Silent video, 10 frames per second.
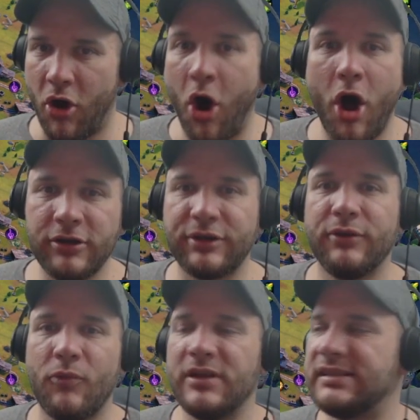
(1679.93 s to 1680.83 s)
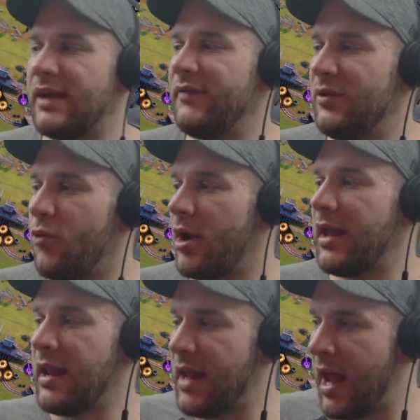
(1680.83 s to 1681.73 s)
on turn 171,
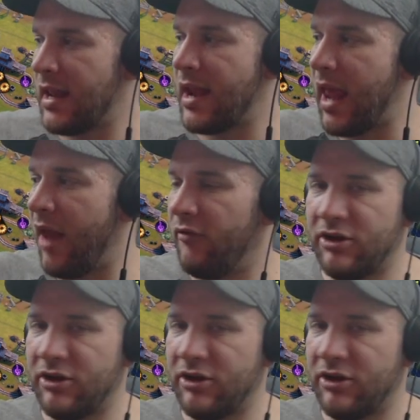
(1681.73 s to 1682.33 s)
and then every